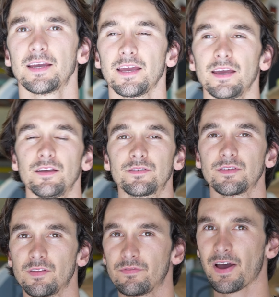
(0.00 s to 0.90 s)
is
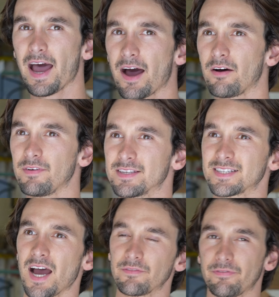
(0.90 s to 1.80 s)
the valve is
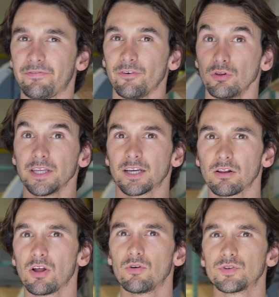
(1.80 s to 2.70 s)
not fully
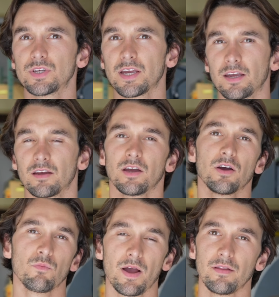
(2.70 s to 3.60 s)
closing
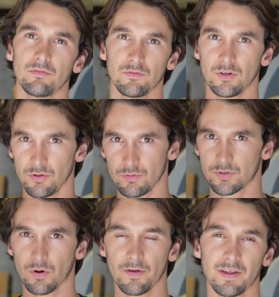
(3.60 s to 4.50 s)
when you
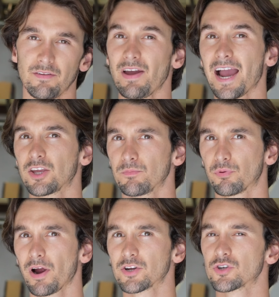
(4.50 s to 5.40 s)
don't have any vacuum
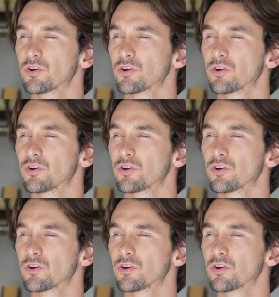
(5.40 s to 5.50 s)
pressure.